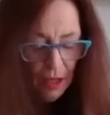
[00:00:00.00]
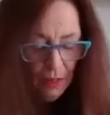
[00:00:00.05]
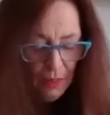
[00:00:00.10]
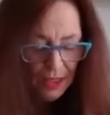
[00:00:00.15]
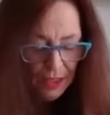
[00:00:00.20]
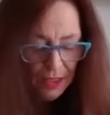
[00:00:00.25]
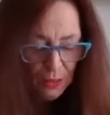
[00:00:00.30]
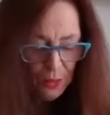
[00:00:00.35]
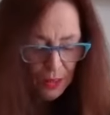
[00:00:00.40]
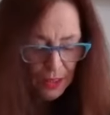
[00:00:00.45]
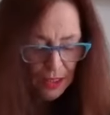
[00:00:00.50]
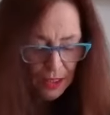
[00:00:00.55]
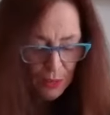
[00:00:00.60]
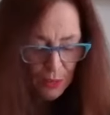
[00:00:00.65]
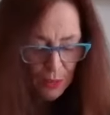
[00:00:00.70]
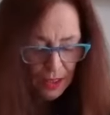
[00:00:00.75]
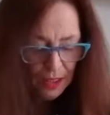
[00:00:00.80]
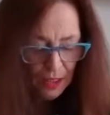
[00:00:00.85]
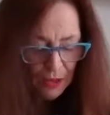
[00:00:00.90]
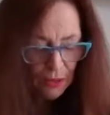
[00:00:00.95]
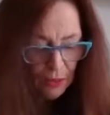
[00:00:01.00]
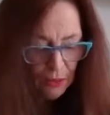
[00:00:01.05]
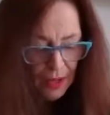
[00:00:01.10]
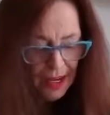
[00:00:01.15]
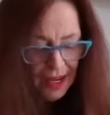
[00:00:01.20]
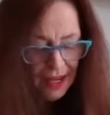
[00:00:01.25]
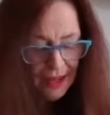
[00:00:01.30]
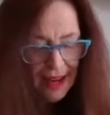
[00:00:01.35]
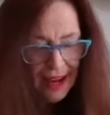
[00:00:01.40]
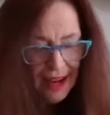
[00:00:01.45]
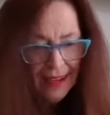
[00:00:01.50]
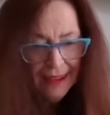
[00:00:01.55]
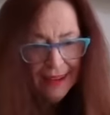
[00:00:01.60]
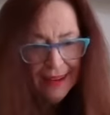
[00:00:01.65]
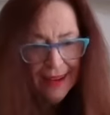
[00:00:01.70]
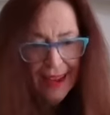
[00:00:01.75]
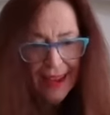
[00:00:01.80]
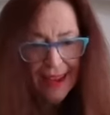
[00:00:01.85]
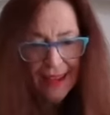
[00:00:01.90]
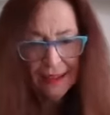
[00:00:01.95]
about 2023 and how
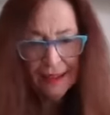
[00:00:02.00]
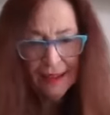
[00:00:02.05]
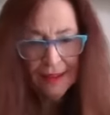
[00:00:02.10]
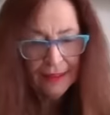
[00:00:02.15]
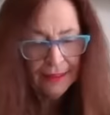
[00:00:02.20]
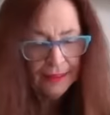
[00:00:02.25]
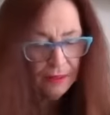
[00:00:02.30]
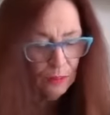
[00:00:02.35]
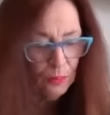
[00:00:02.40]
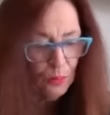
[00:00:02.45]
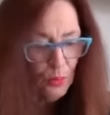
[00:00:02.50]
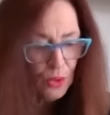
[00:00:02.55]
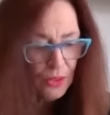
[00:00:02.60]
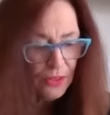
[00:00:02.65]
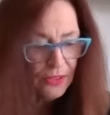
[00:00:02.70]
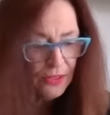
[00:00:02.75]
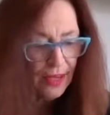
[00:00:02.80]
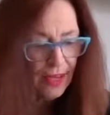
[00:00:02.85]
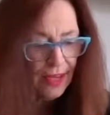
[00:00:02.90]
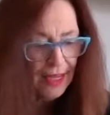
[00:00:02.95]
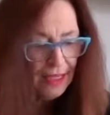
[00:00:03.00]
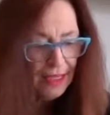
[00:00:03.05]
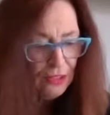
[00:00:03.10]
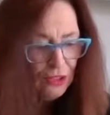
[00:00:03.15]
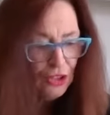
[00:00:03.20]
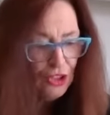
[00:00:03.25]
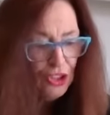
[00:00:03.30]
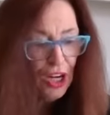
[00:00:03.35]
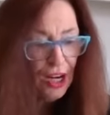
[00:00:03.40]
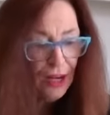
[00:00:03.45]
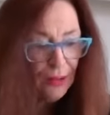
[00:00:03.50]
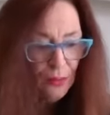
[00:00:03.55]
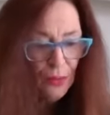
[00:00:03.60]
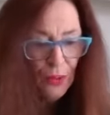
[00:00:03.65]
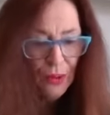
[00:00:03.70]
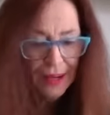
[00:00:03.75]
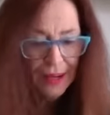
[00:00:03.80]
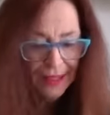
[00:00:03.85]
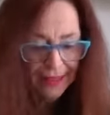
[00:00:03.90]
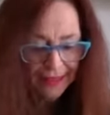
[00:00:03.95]
to handle it and what's ahead
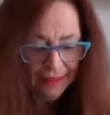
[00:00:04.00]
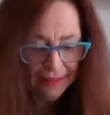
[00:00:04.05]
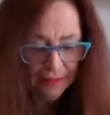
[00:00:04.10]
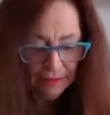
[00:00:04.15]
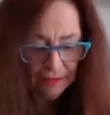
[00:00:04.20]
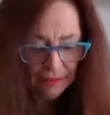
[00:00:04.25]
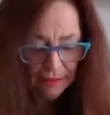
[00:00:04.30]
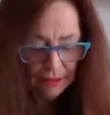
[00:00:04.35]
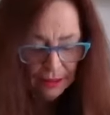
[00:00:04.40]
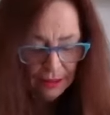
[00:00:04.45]
generally.